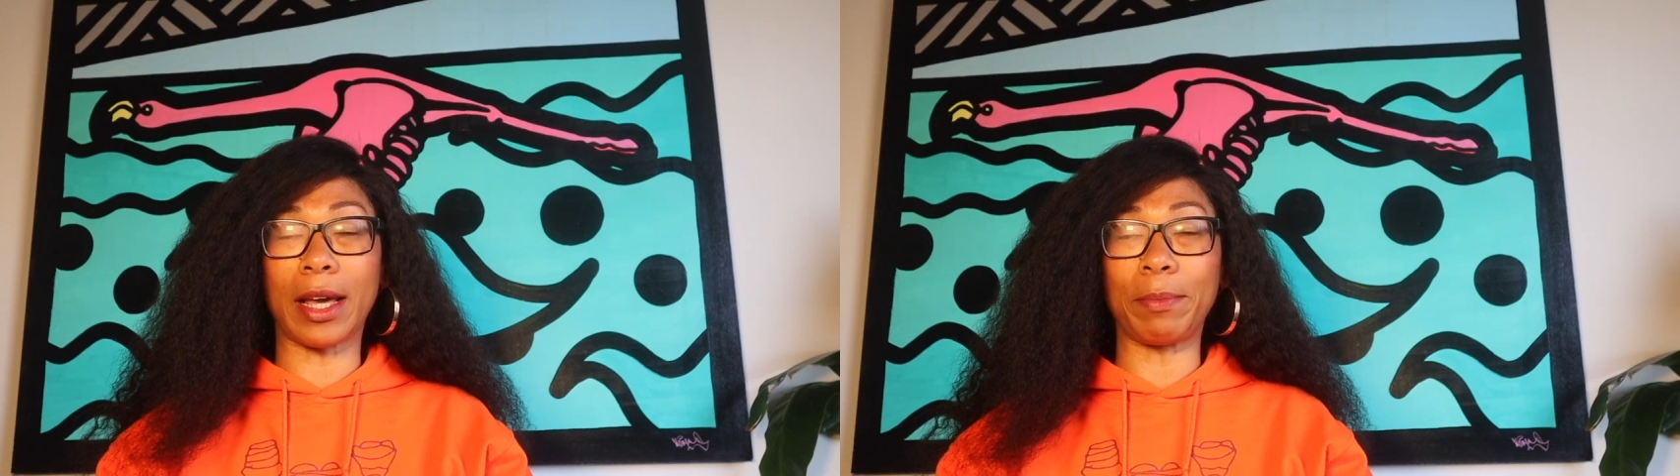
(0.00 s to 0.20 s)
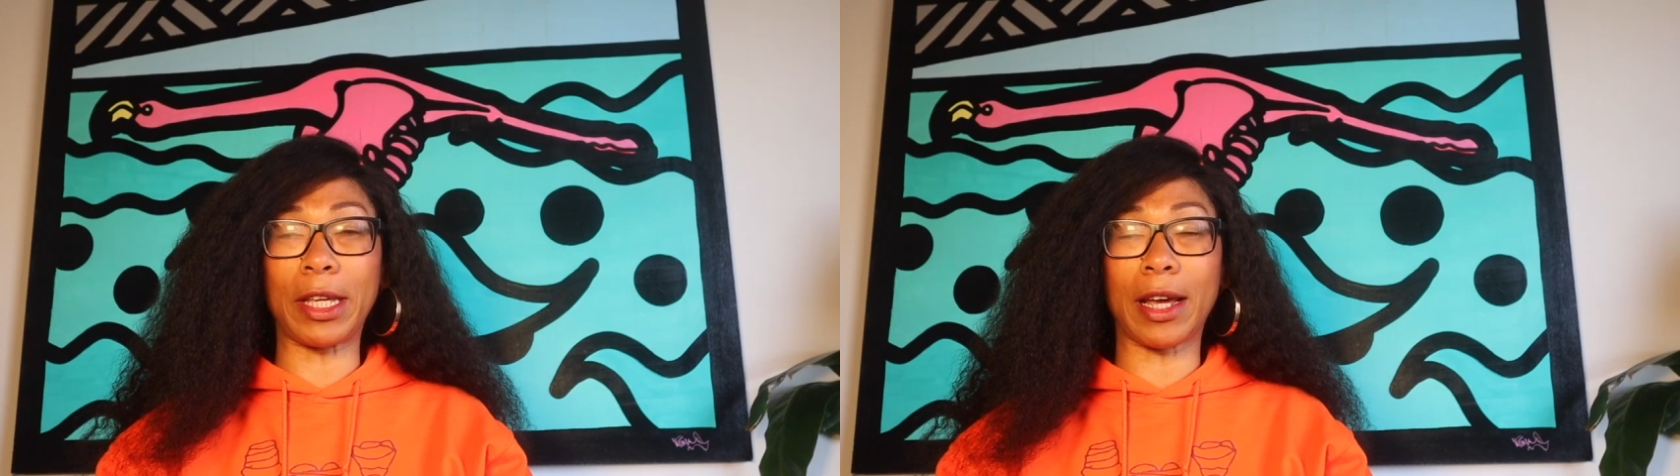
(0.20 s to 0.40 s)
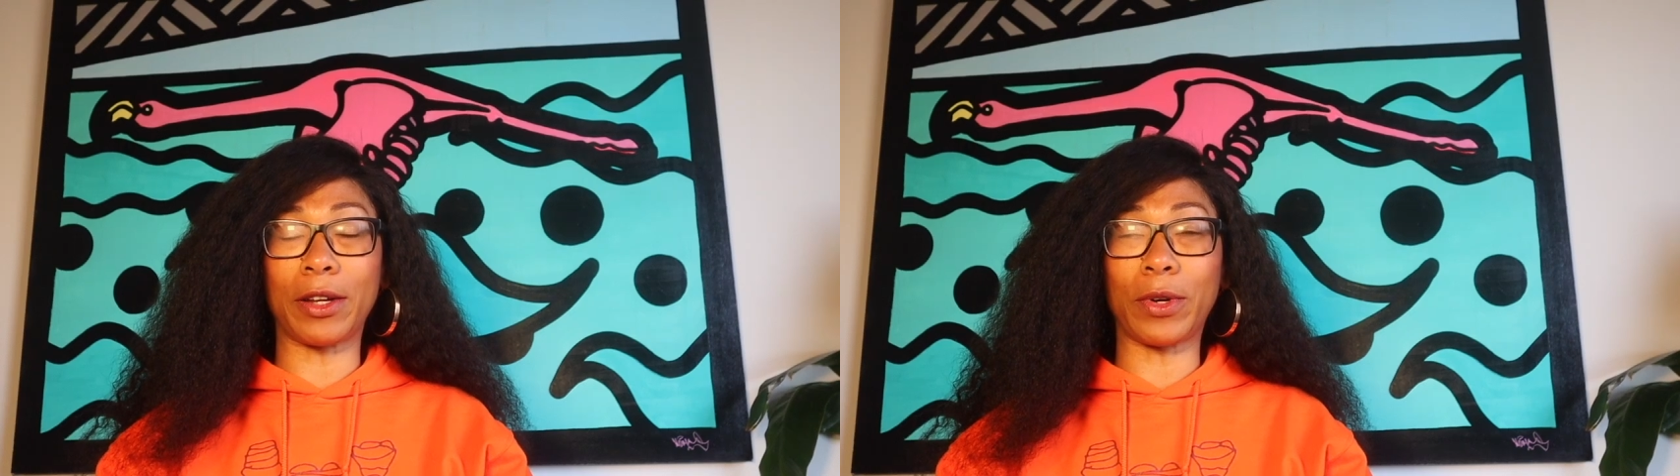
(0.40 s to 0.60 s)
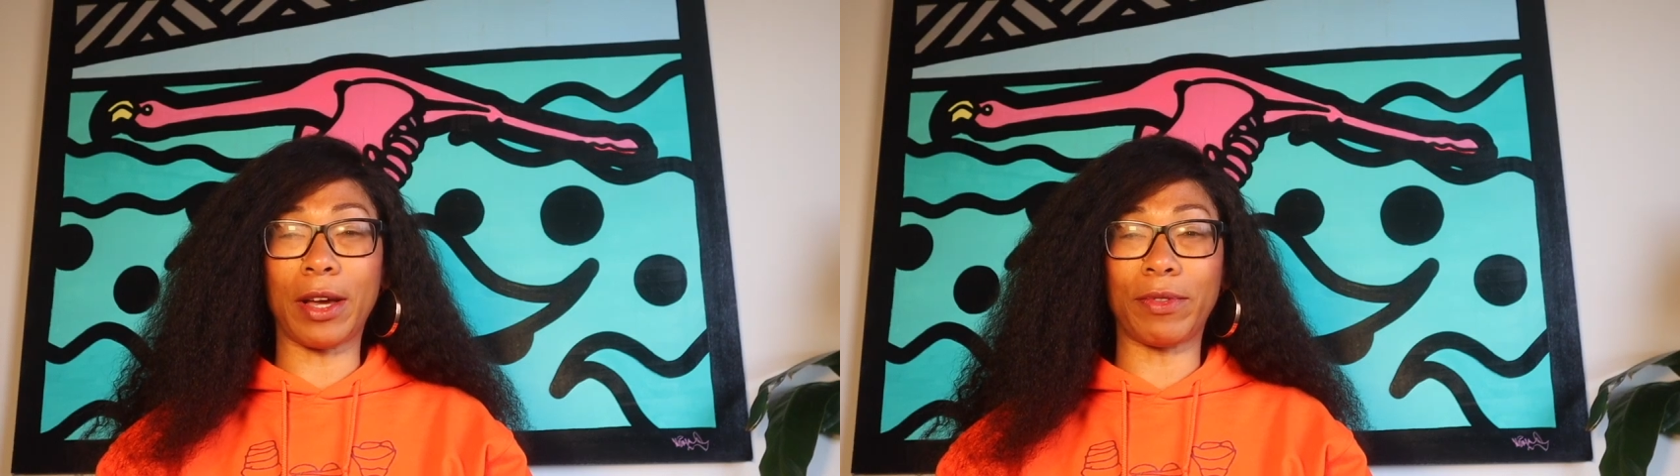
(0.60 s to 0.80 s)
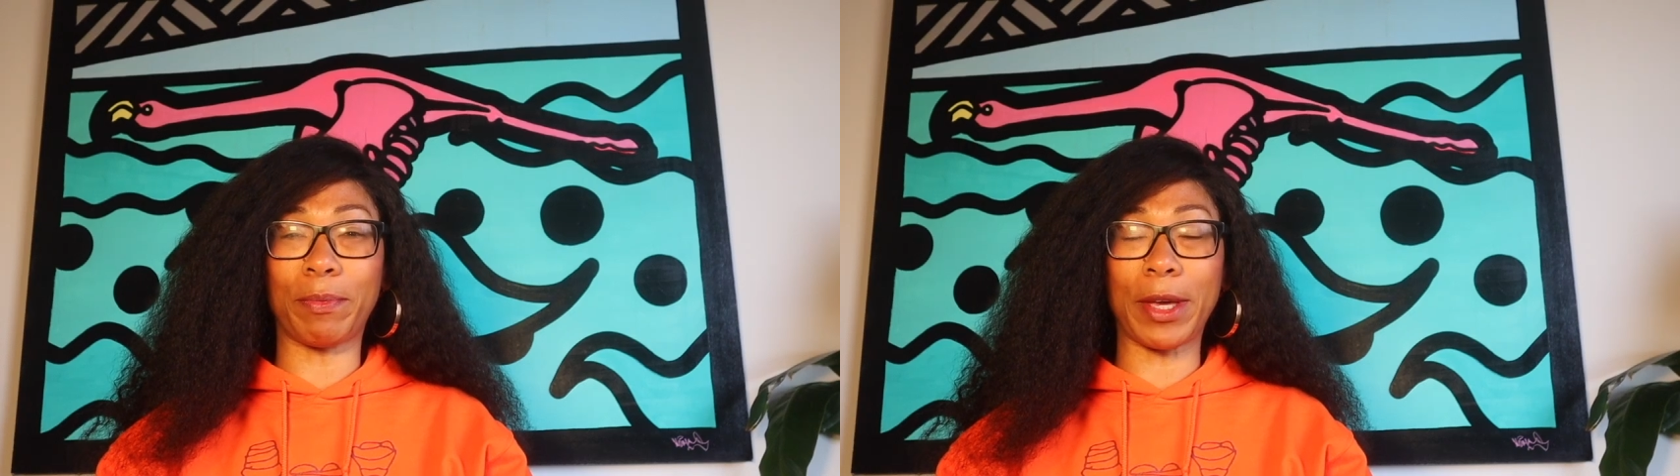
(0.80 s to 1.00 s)
I mean, I don't
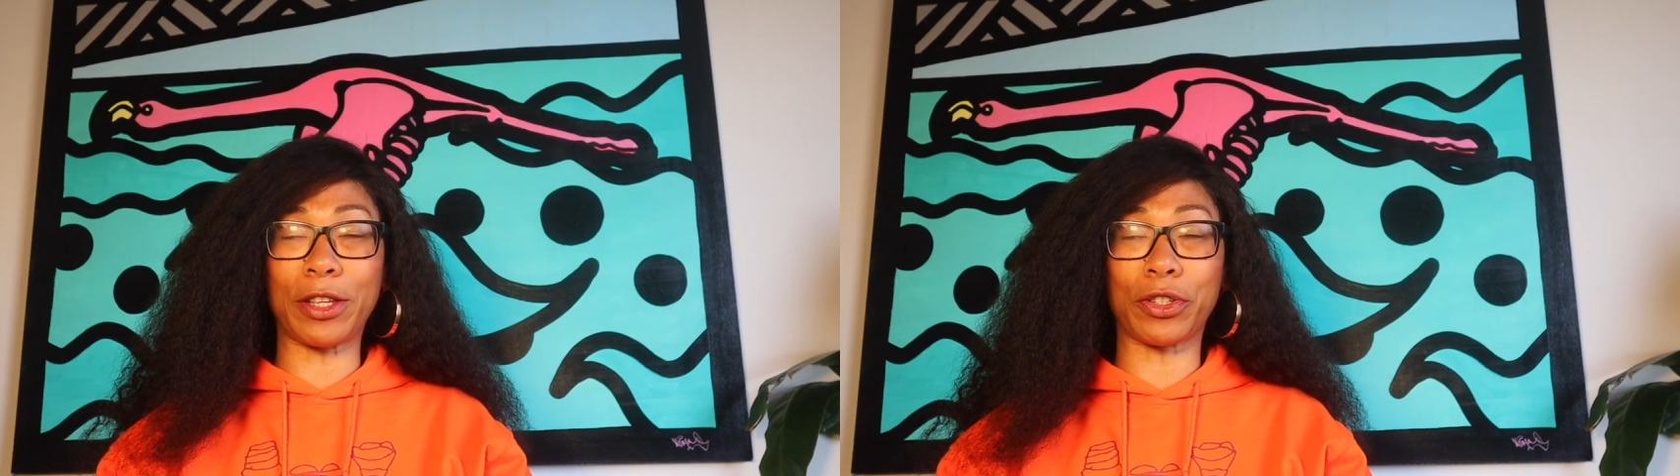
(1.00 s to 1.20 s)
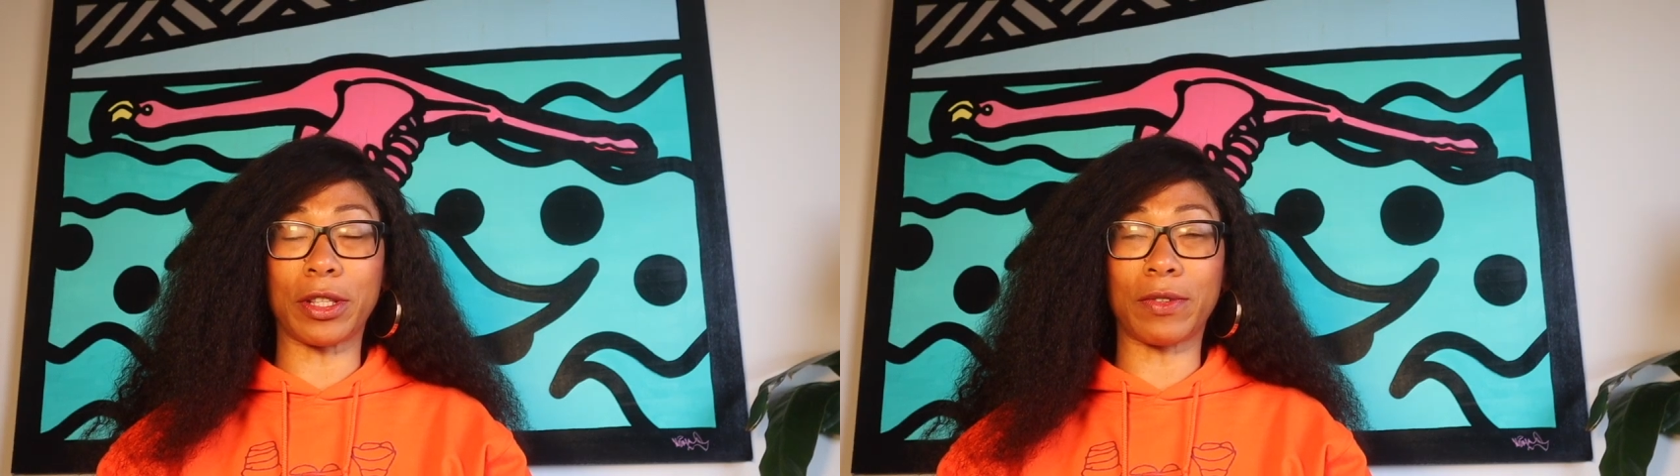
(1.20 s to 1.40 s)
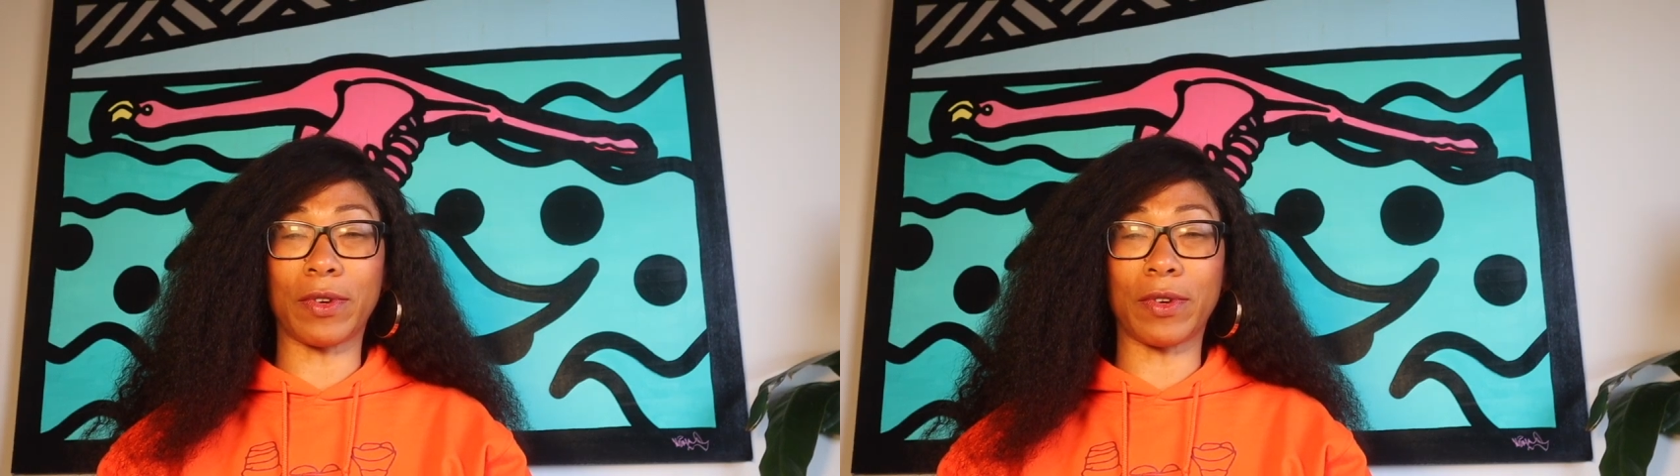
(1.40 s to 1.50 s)
have the patience